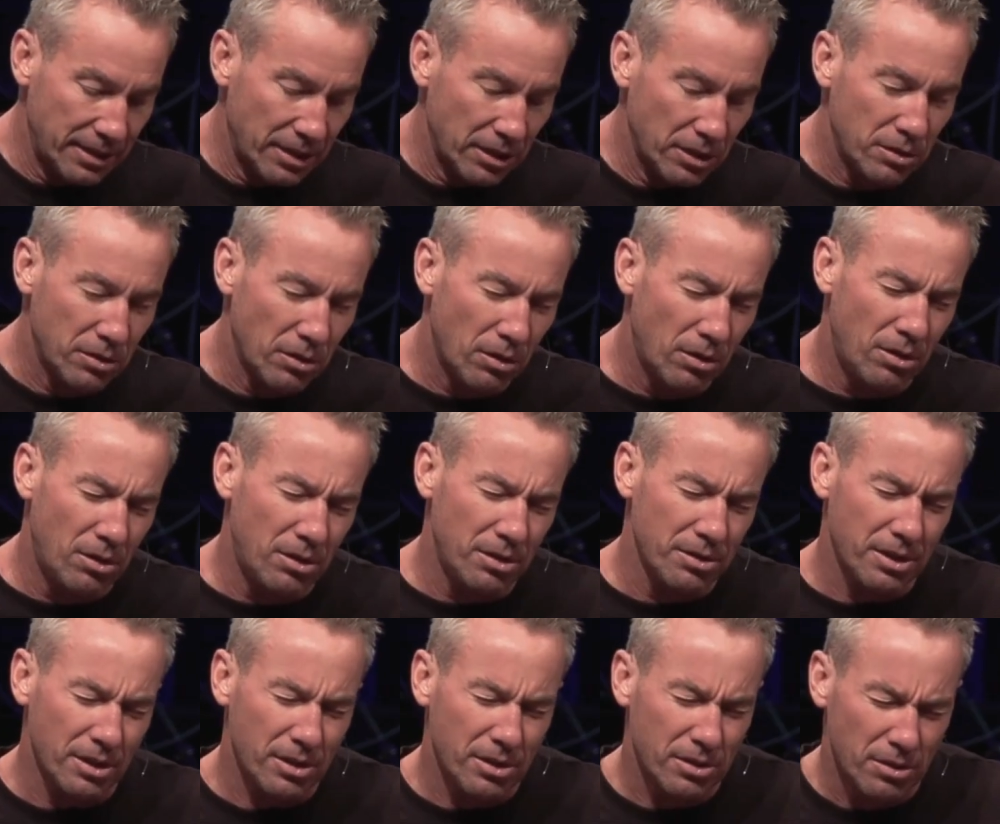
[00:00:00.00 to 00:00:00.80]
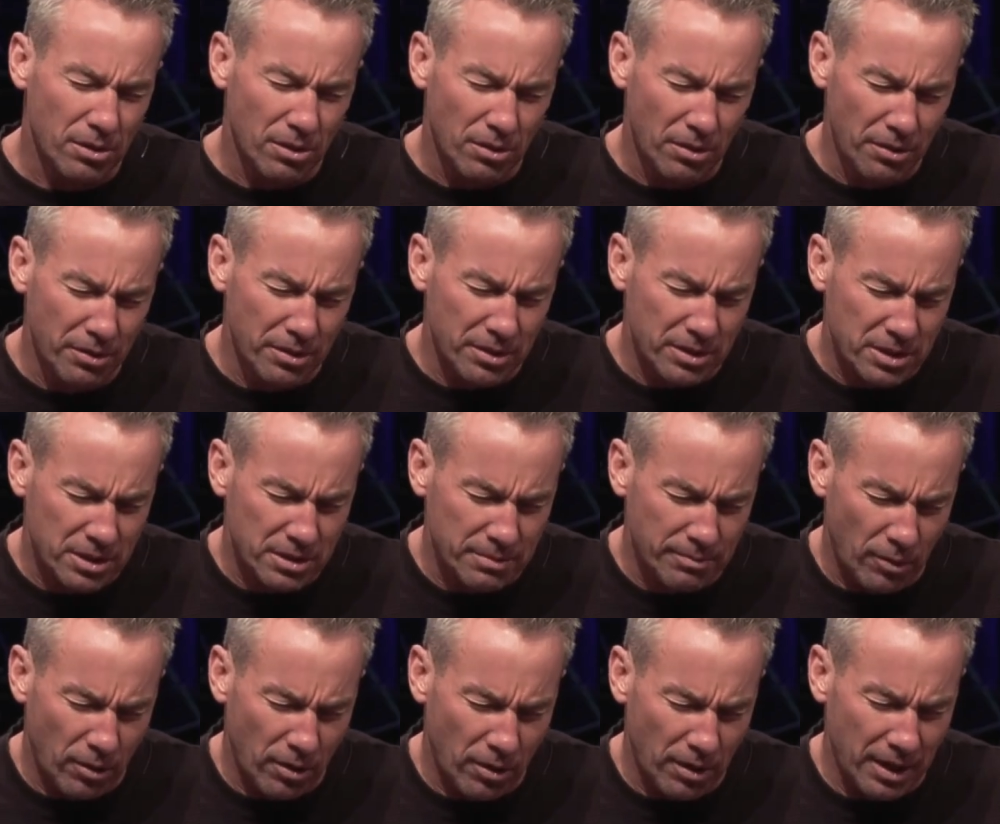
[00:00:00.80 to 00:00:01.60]
And the goal
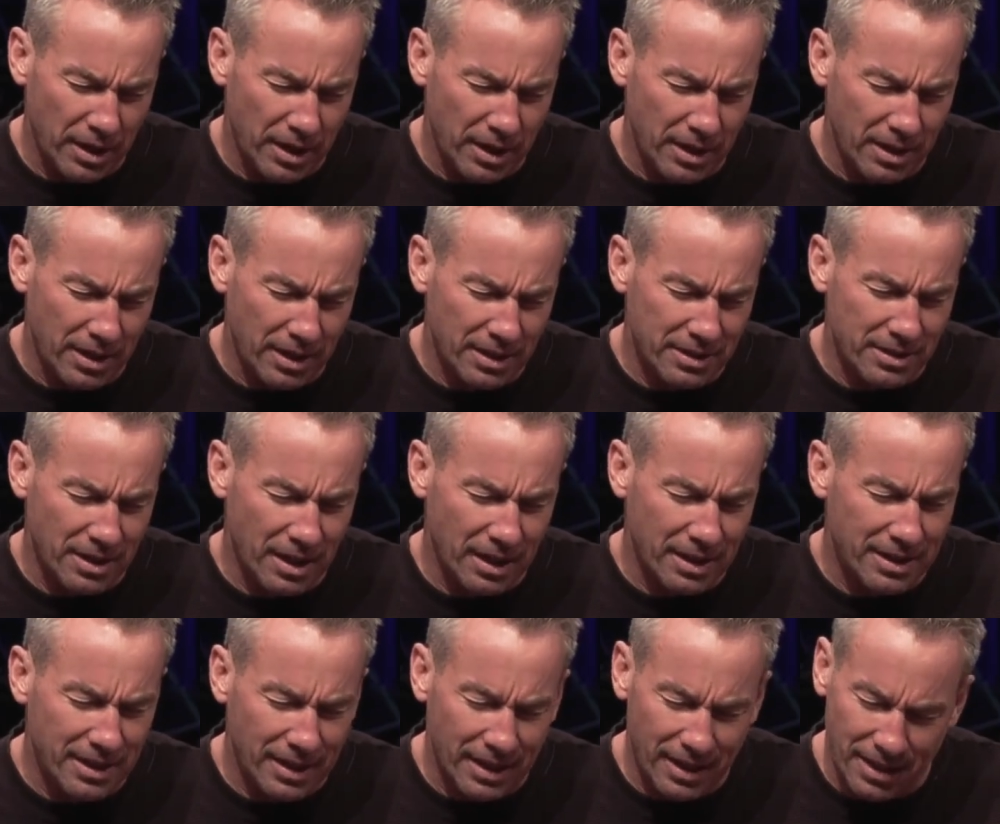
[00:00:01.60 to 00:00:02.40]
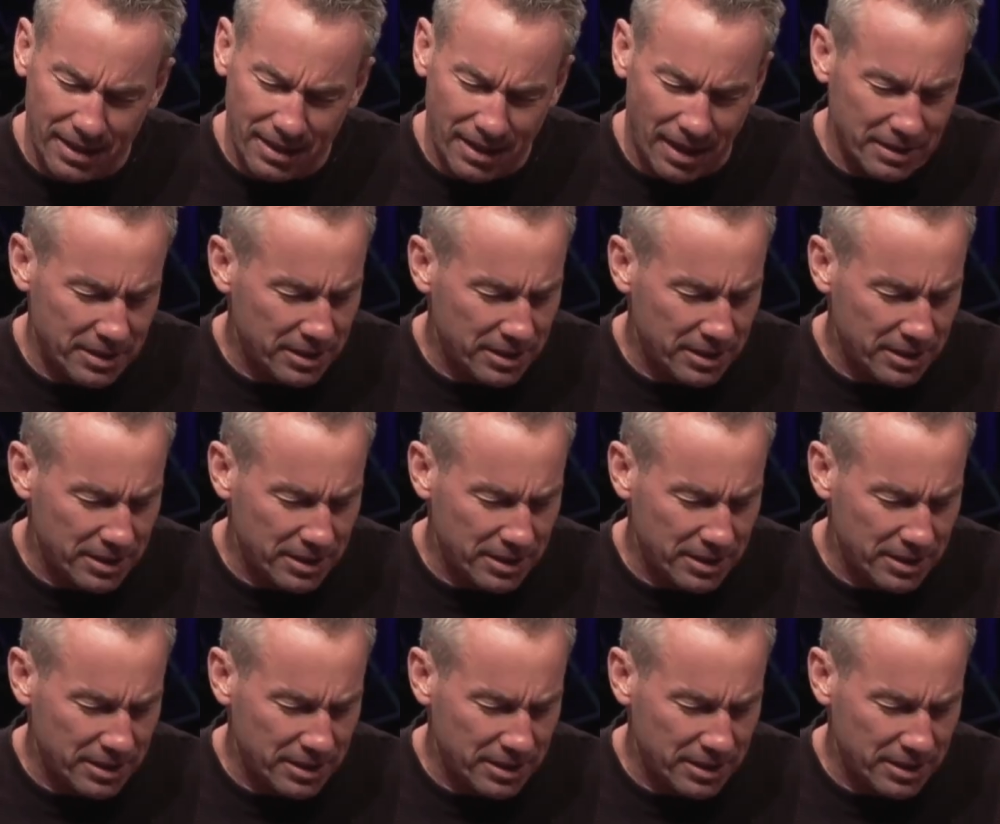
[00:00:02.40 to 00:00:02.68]
this morning is, again,